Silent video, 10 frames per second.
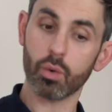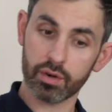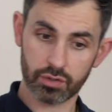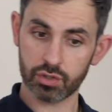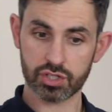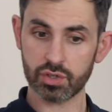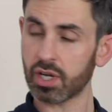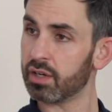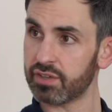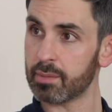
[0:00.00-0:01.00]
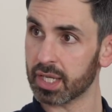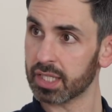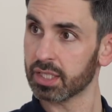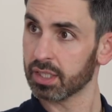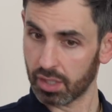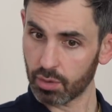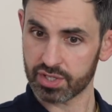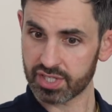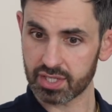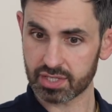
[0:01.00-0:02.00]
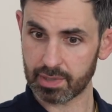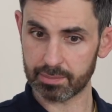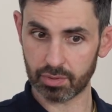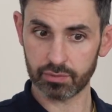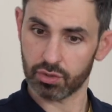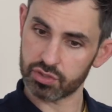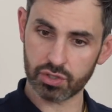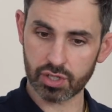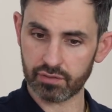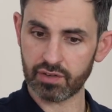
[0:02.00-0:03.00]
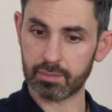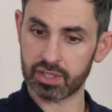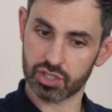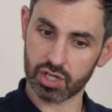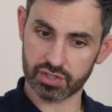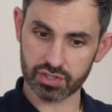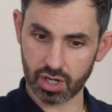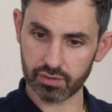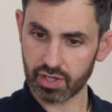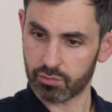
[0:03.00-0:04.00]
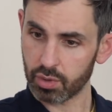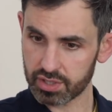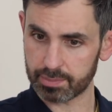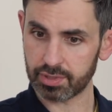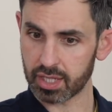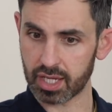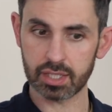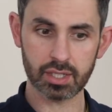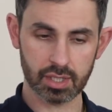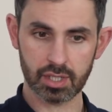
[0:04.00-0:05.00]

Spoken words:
Or if you're a two-car family, I always say this to people: if you're a two-car family, the chances are, if you have one as a plug-in